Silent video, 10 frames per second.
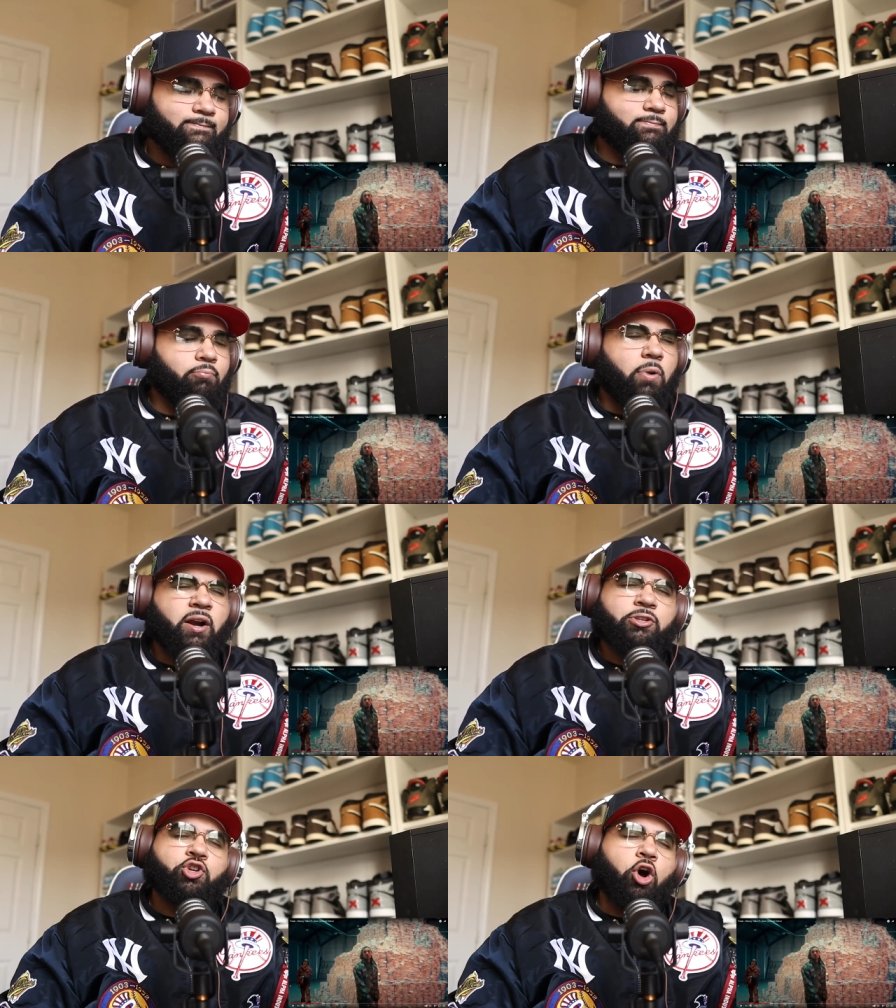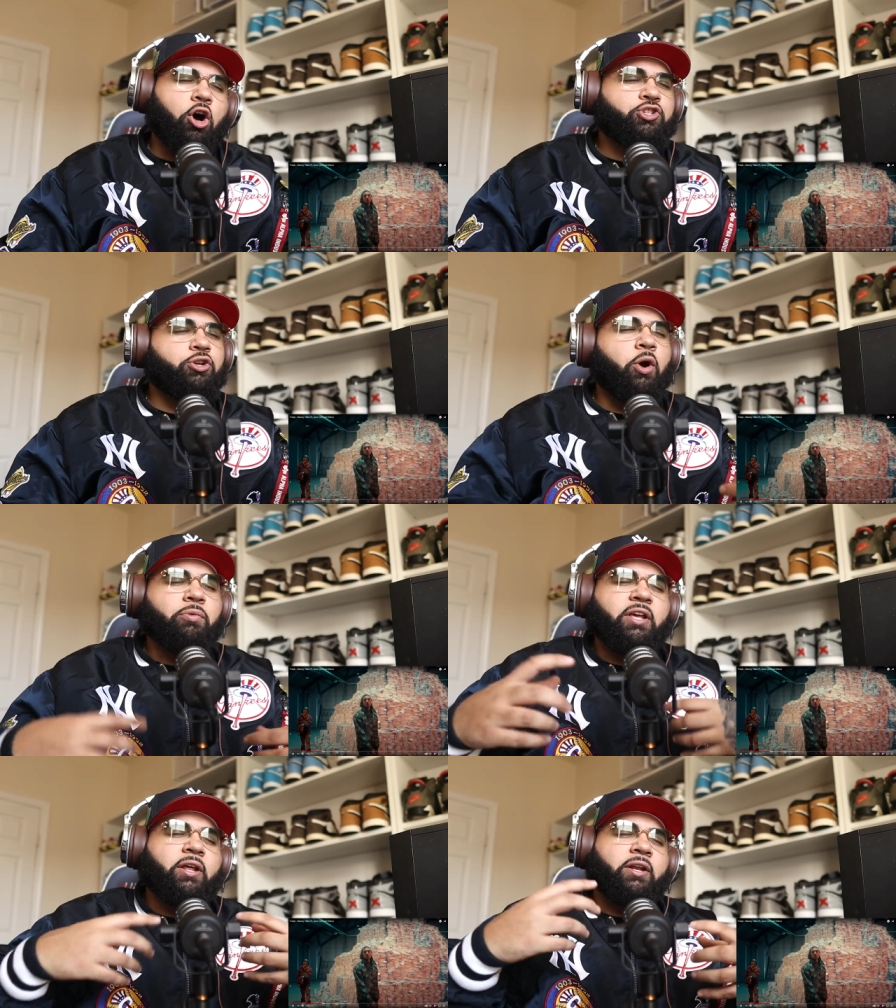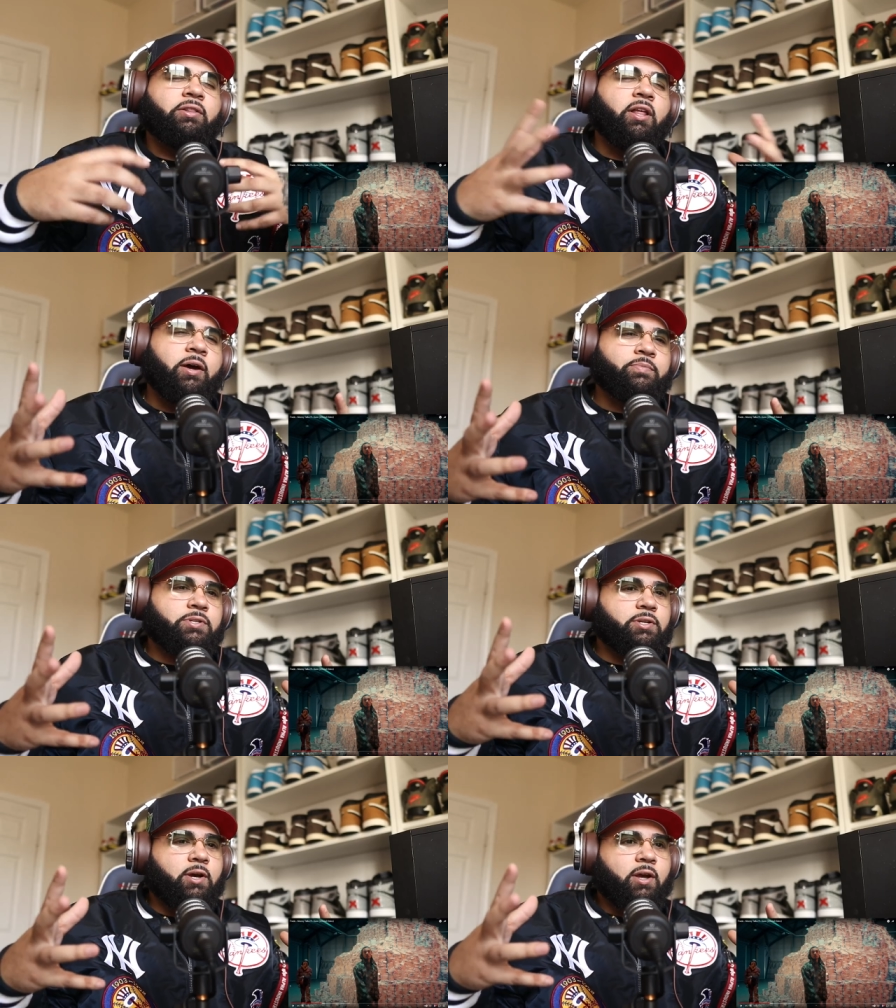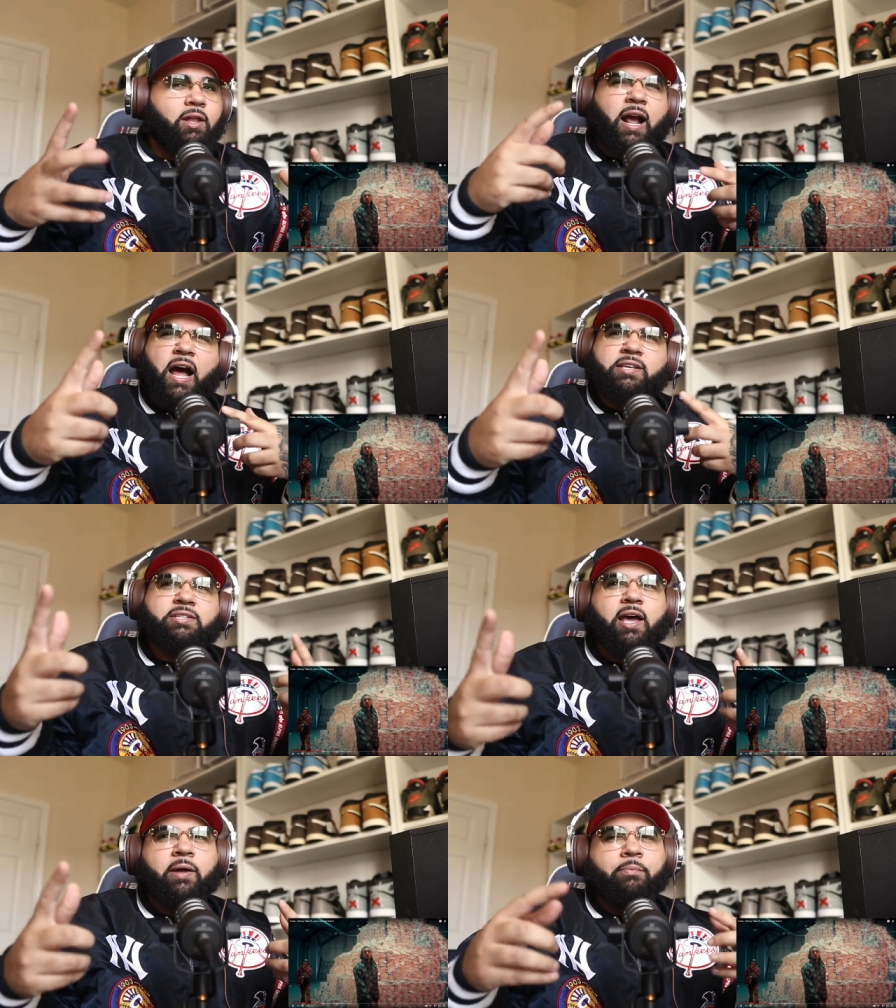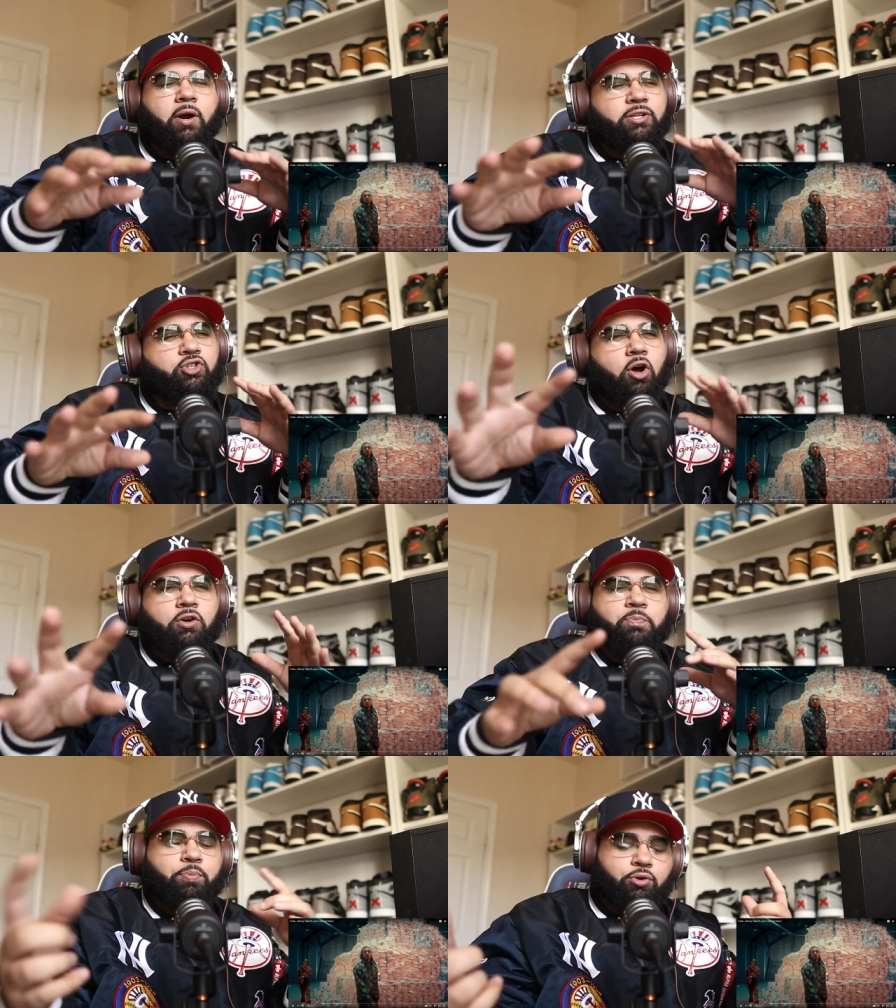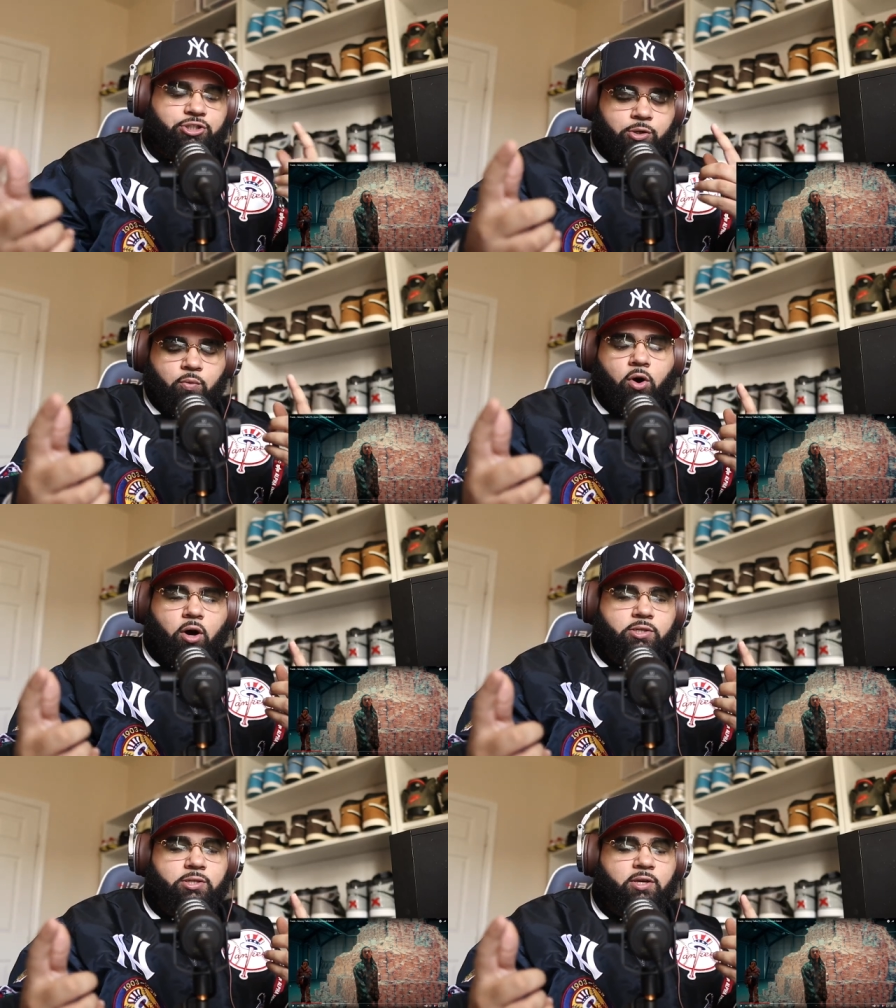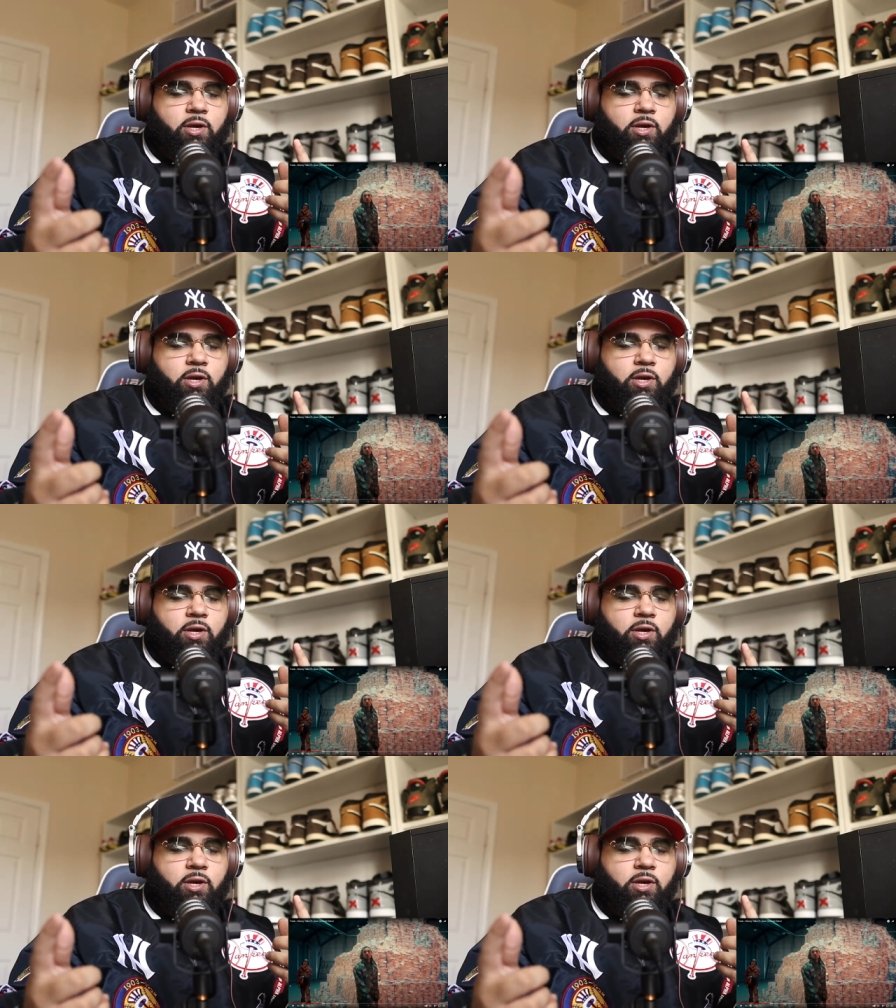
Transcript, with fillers: Money talks, you don't need any lips. Like I said, money talks, bullshit walks.